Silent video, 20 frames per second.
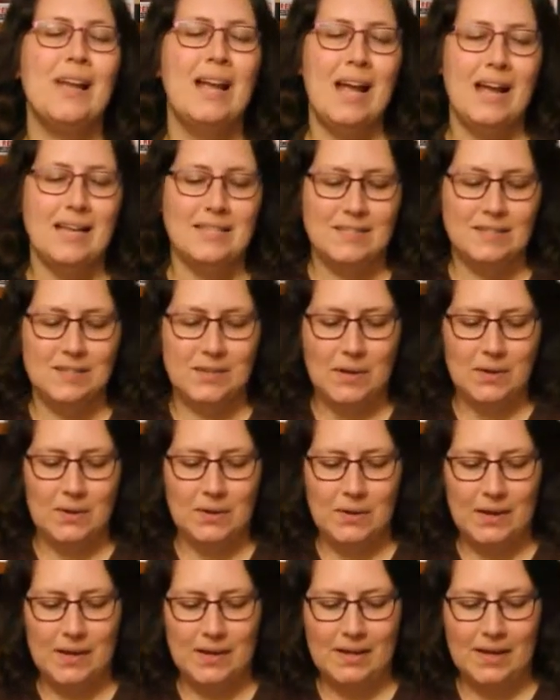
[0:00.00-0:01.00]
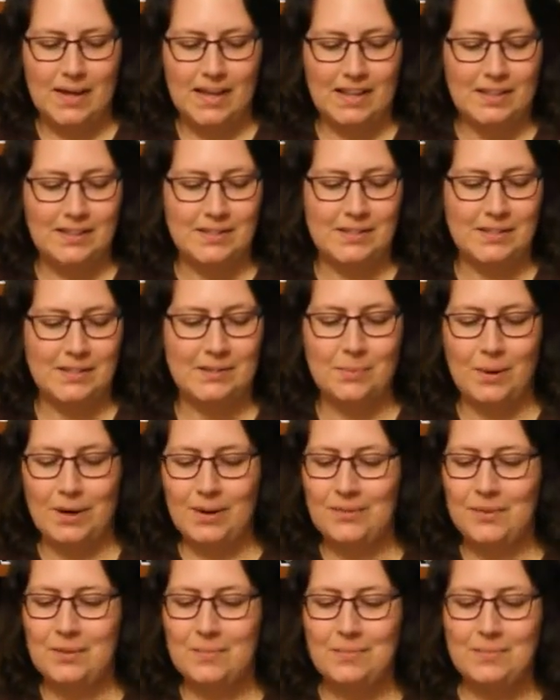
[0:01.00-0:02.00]
So this is one
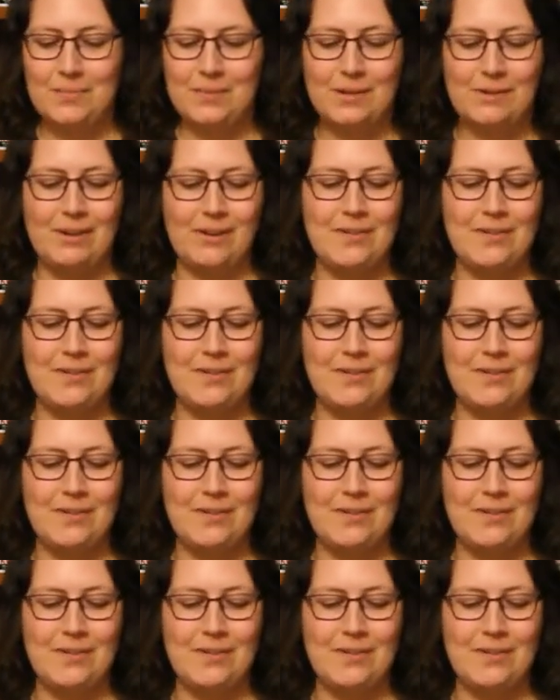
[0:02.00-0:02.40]
of them, the graphic